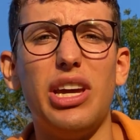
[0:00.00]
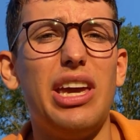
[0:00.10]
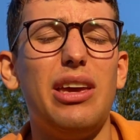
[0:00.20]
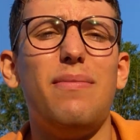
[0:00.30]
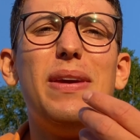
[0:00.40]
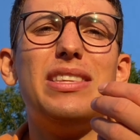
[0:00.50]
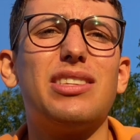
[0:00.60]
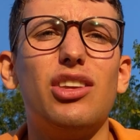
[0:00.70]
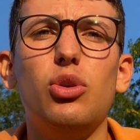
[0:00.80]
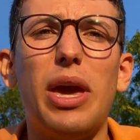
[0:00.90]
It means
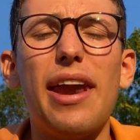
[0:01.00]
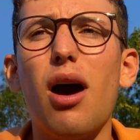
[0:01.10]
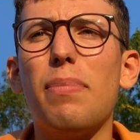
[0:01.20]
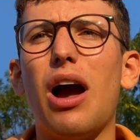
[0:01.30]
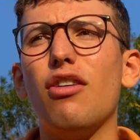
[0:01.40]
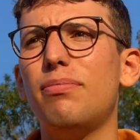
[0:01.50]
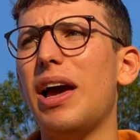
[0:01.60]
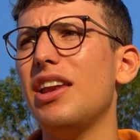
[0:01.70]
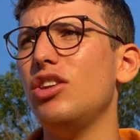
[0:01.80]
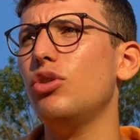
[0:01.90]
that you get up out of
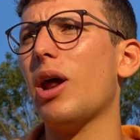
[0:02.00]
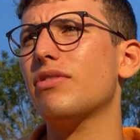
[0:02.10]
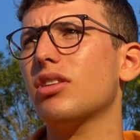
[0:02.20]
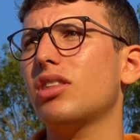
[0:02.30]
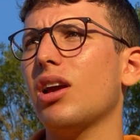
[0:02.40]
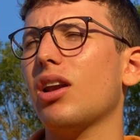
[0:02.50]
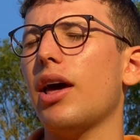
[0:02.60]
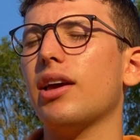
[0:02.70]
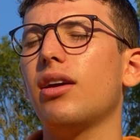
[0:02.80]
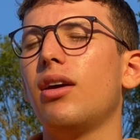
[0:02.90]
bed and you don't have to think
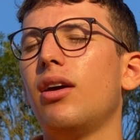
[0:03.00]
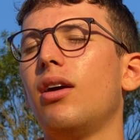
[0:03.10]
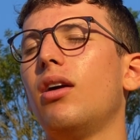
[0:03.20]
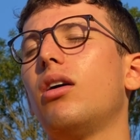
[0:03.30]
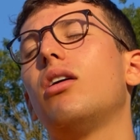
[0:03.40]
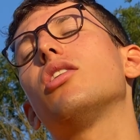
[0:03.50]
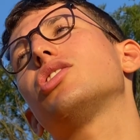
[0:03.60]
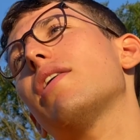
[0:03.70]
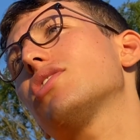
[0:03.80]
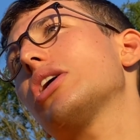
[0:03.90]
like, oh, should I
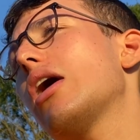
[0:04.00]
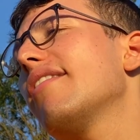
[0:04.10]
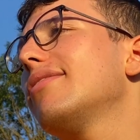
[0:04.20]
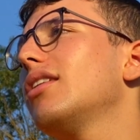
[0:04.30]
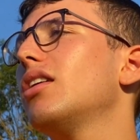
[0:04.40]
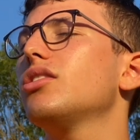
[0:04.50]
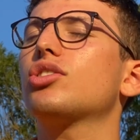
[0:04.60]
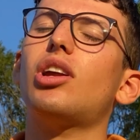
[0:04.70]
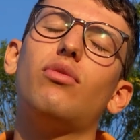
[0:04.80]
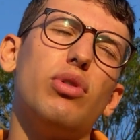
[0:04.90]
have a shower first?
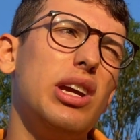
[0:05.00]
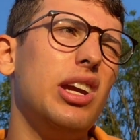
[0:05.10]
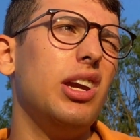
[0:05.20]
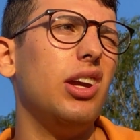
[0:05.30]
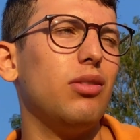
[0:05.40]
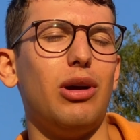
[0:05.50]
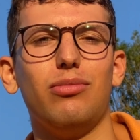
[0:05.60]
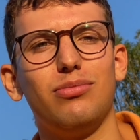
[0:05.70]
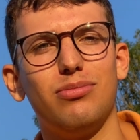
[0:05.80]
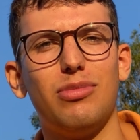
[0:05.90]
Should I read? Well,
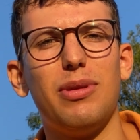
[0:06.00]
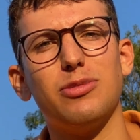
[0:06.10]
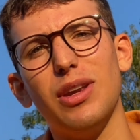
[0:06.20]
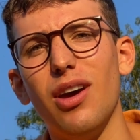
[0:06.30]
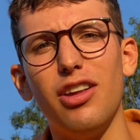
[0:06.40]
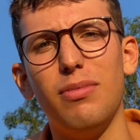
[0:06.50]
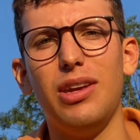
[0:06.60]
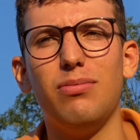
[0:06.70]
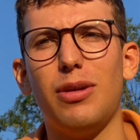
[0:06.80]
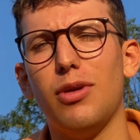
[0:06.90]
maybe that's a bit nerdy of me.
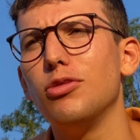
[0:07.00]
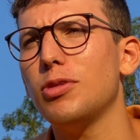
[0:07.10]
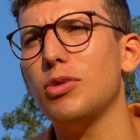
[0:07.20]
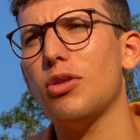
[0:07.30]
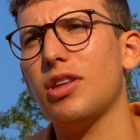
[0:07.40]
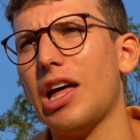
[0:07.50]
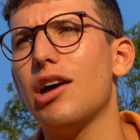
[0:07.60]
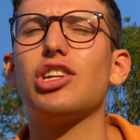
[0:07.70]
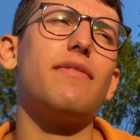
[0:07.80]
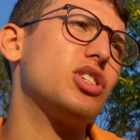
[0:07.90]
Maybe most people don't think that.
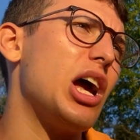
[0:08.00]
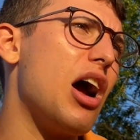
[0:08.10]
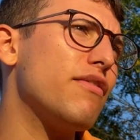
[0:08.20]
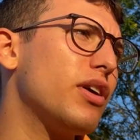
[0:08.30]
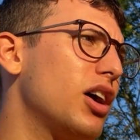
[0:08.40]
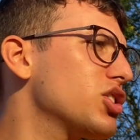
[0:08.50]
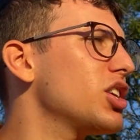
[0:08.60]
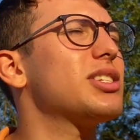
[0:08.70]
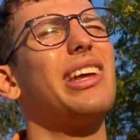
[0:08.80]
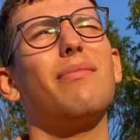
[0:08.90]
Should I have a shower first? Should I
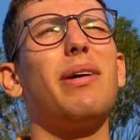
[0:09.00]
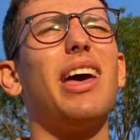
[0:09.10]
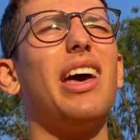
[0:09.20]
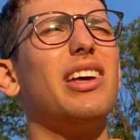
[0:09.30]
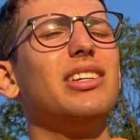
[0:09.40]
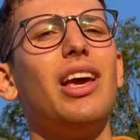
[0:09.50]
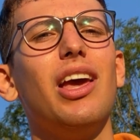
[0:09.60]
just stay in bed?